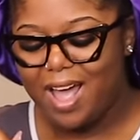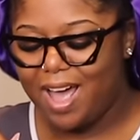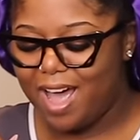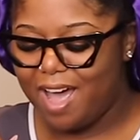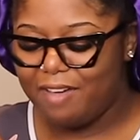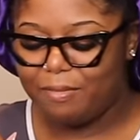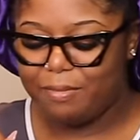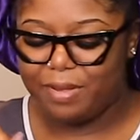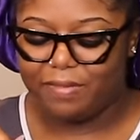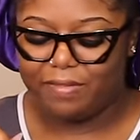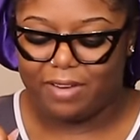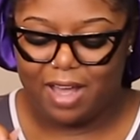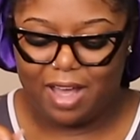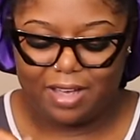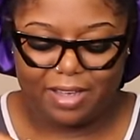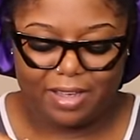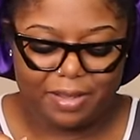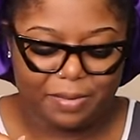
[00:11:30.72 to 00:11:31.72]
I haven't been
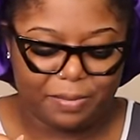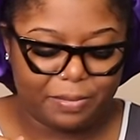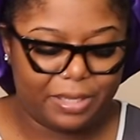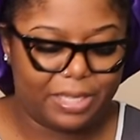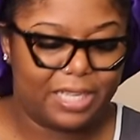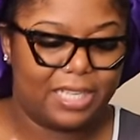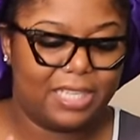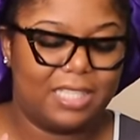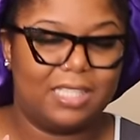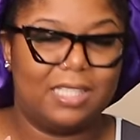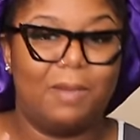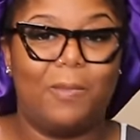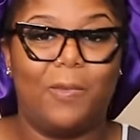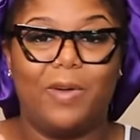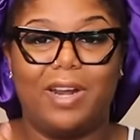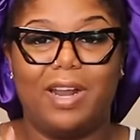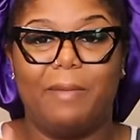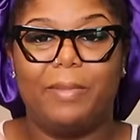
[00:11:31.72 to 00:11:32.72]
vlogging because number
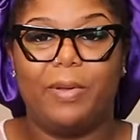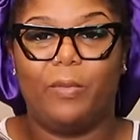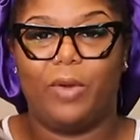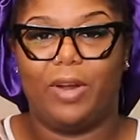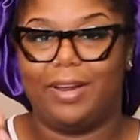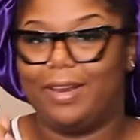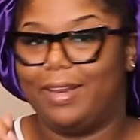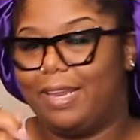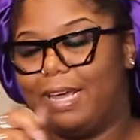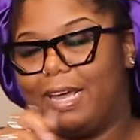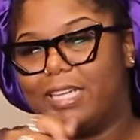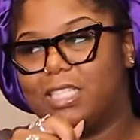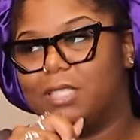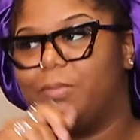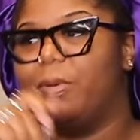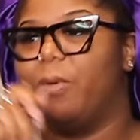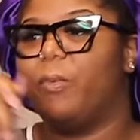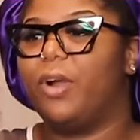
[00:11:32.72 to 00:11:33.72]
one, I've been working. Like I've
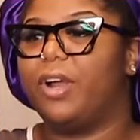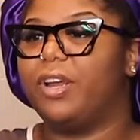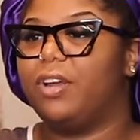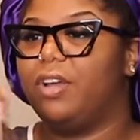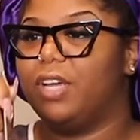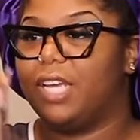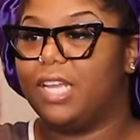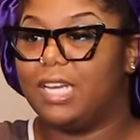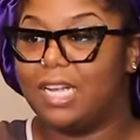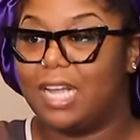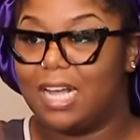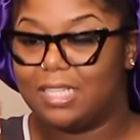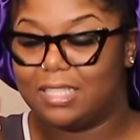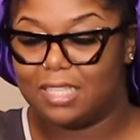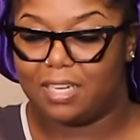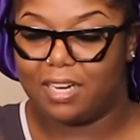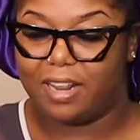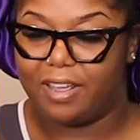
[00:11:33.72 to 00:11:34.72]
just been working on getting
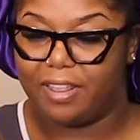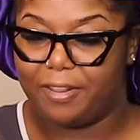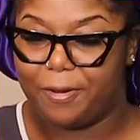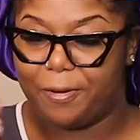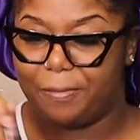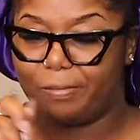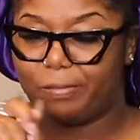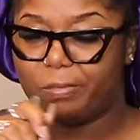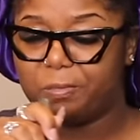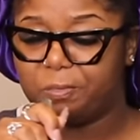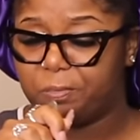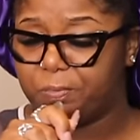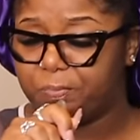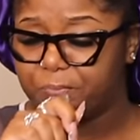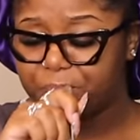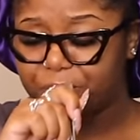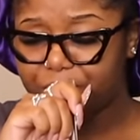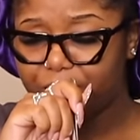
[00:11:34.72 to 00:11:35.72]
content together
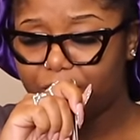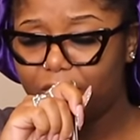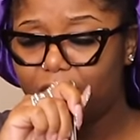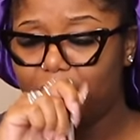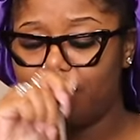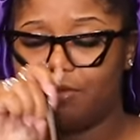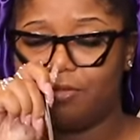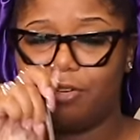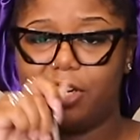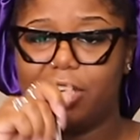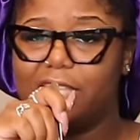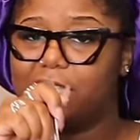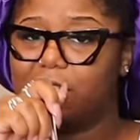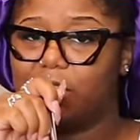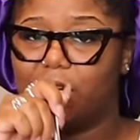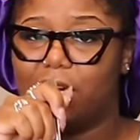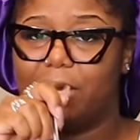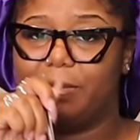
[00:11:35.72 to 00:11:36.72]
for
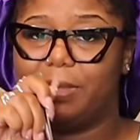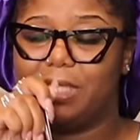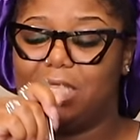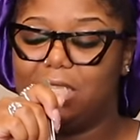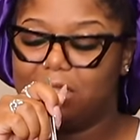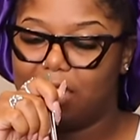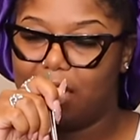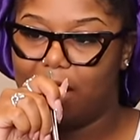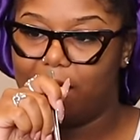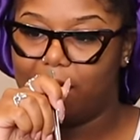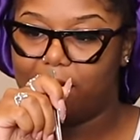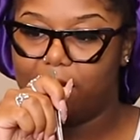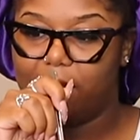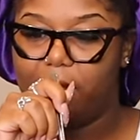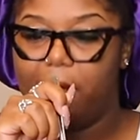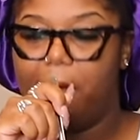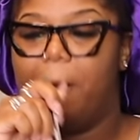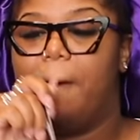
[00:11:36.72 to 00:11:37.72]
Instagram and TikTok
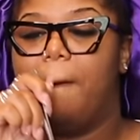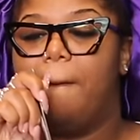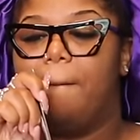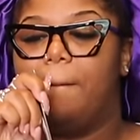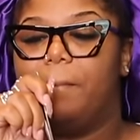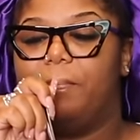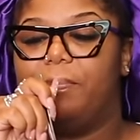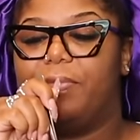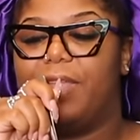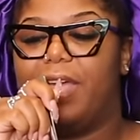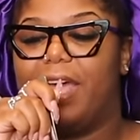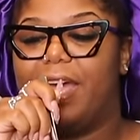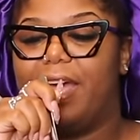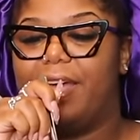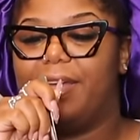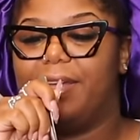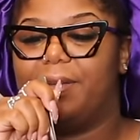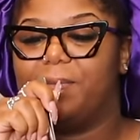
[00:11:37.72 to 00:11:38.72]

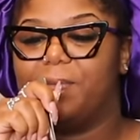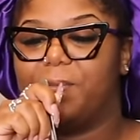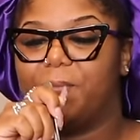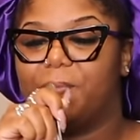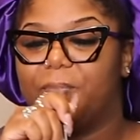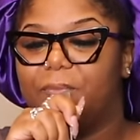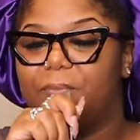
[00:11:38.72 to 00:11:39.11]
that